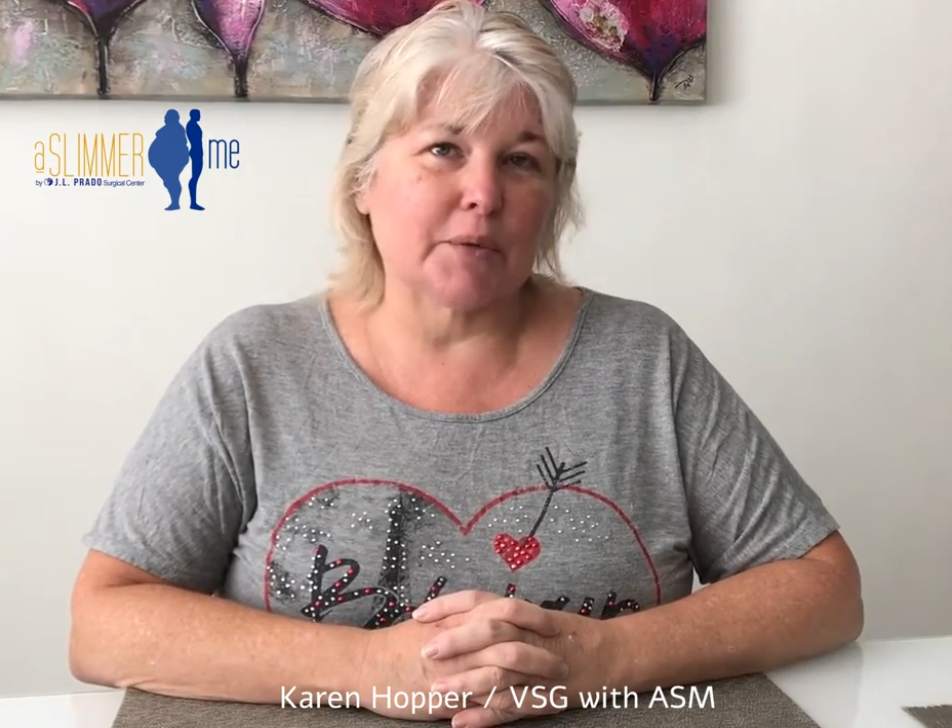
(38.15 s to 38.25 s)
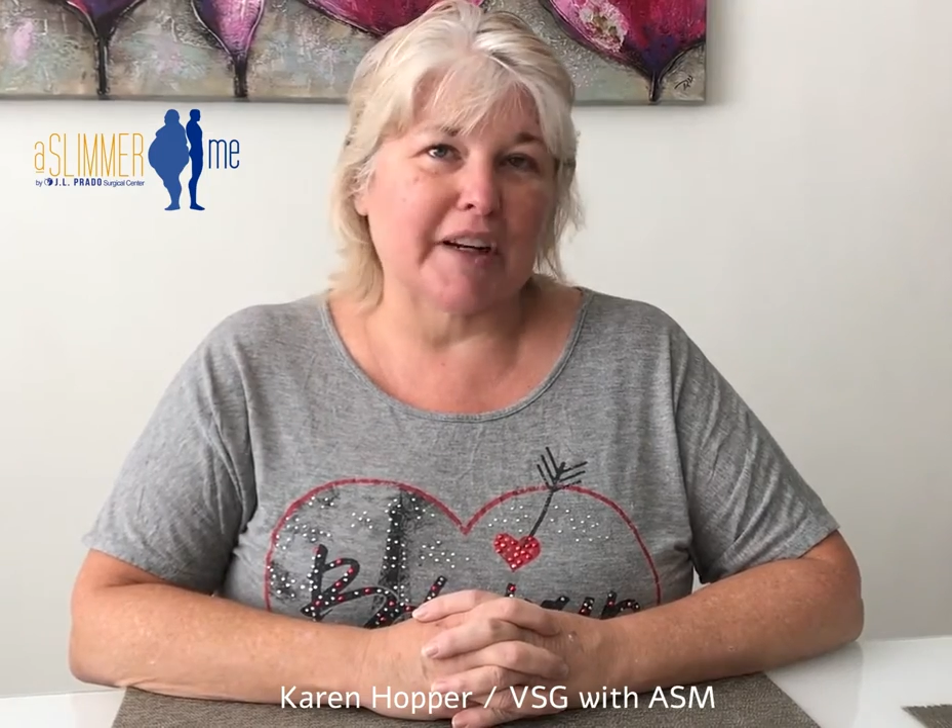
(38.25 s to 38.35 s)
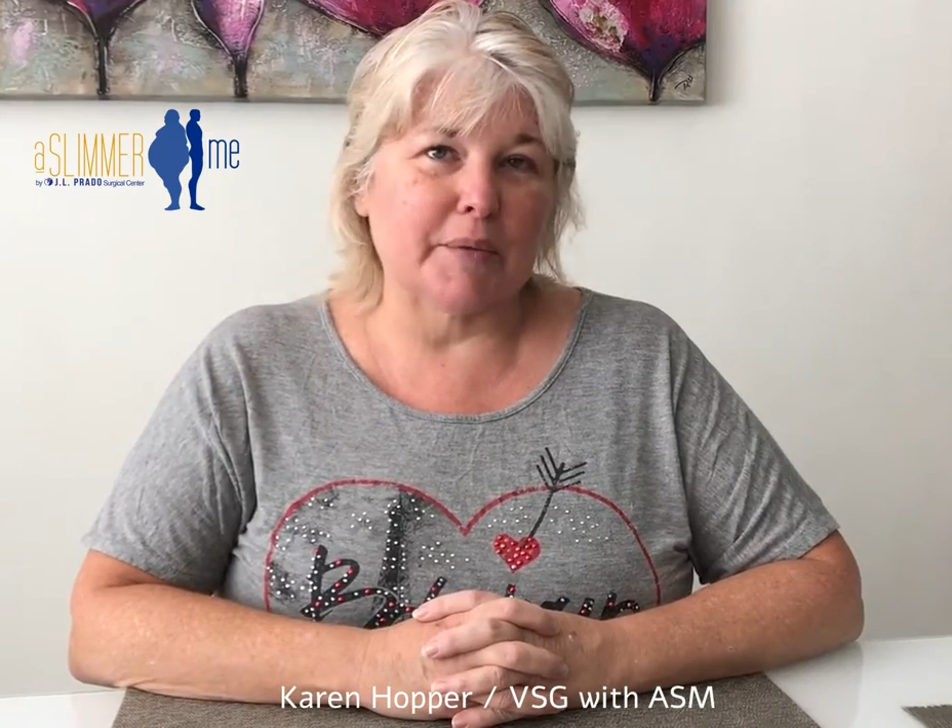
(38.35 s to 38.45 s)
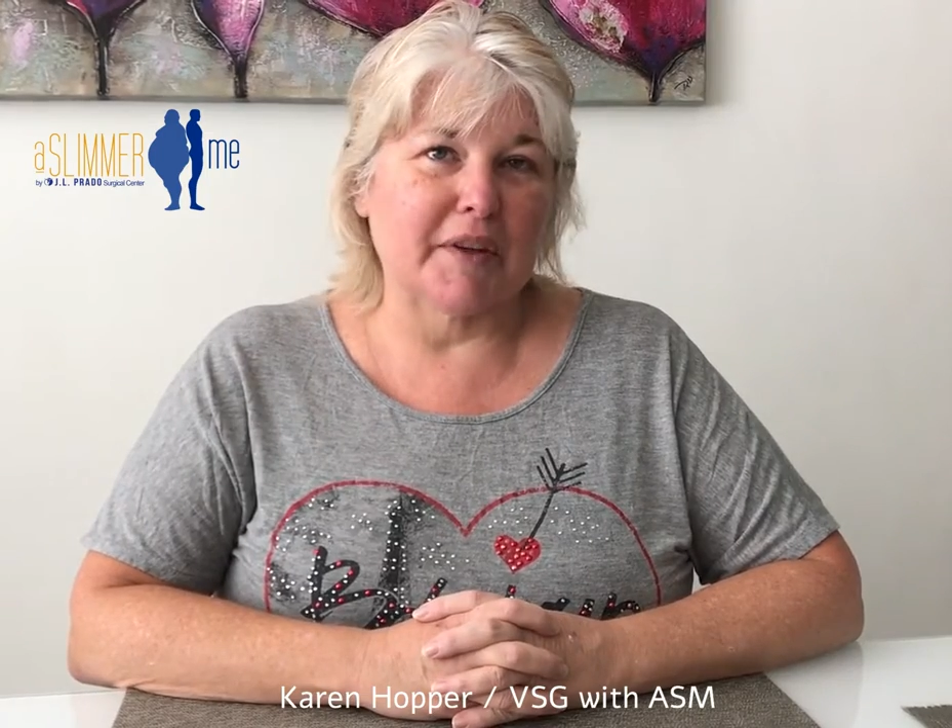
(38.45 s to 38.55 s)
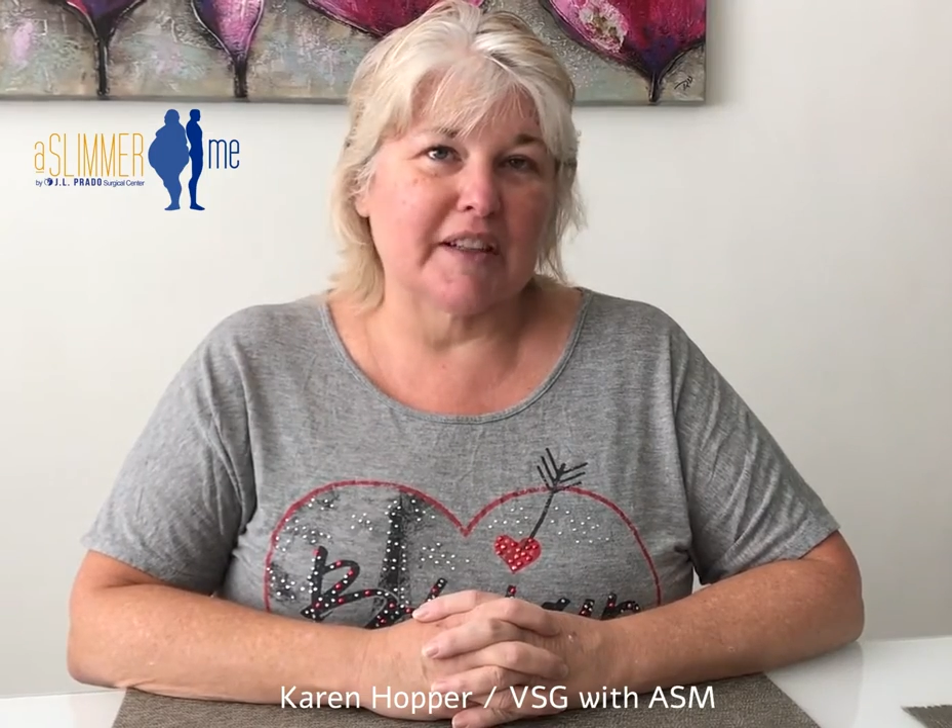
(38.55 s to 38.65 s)

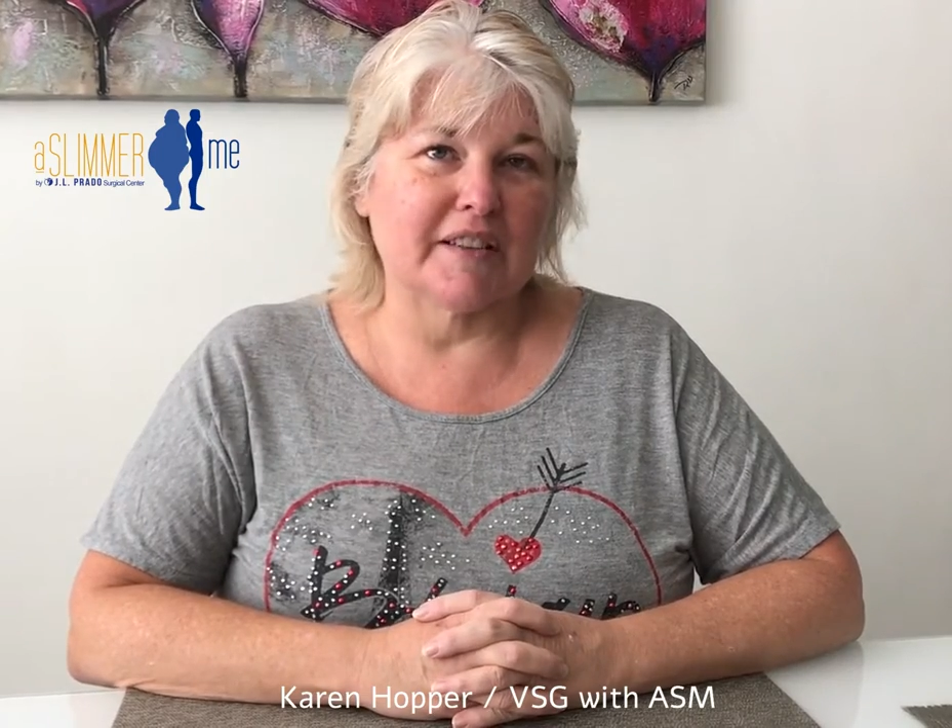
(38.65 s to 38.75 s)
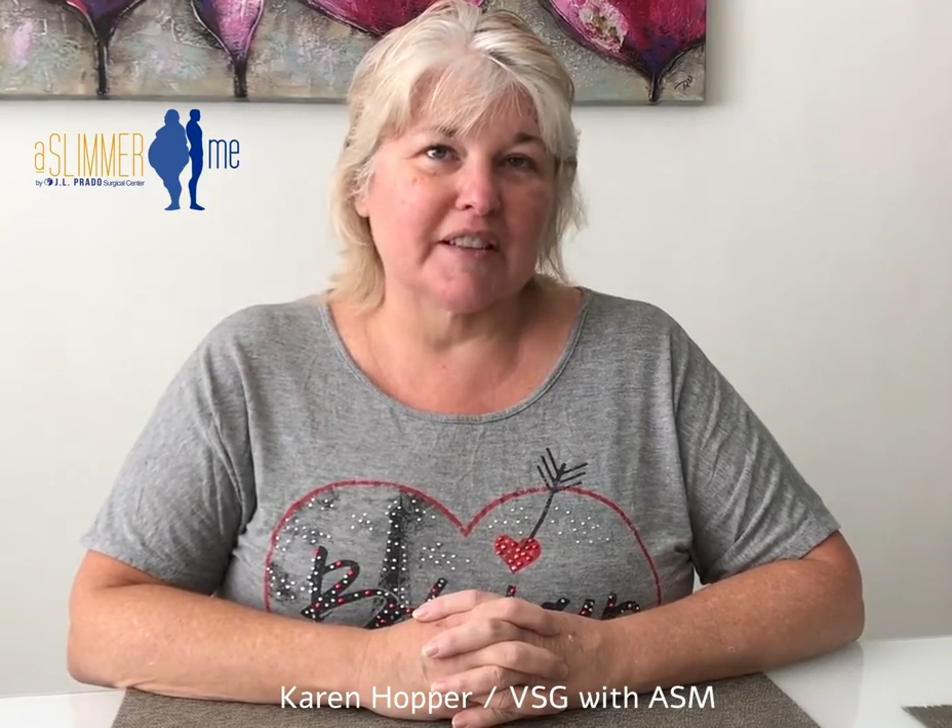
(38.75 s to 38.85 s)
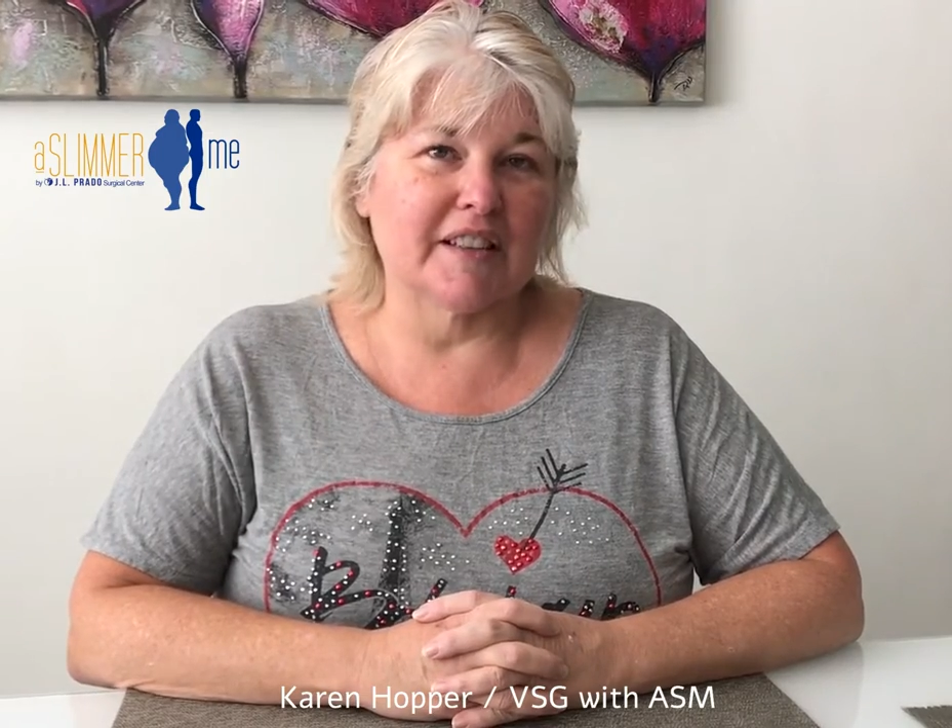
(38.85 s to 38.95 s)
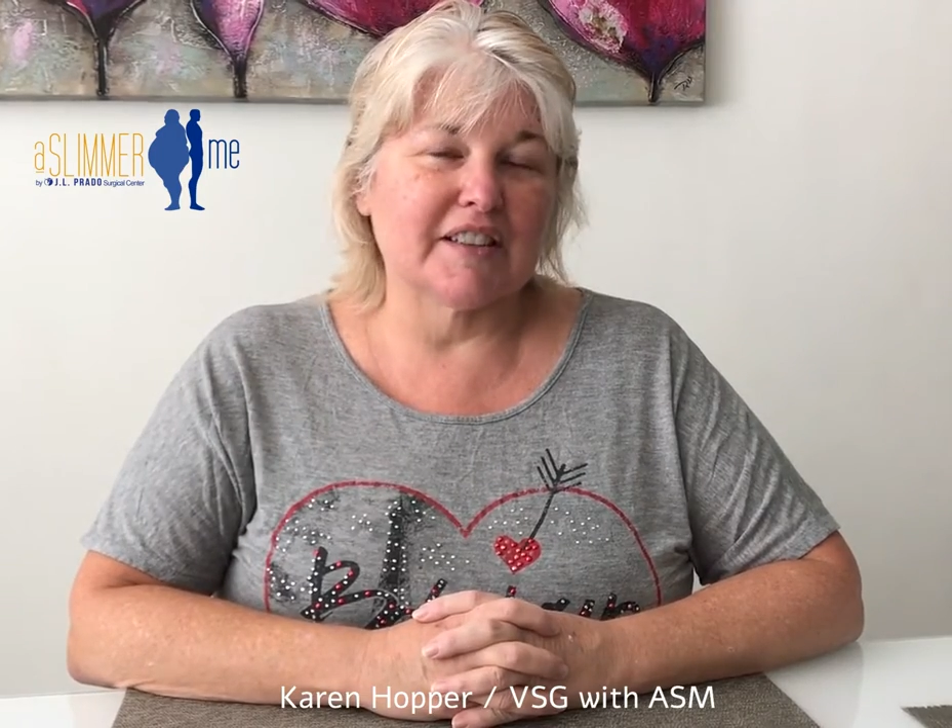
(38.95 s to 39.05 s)
recommend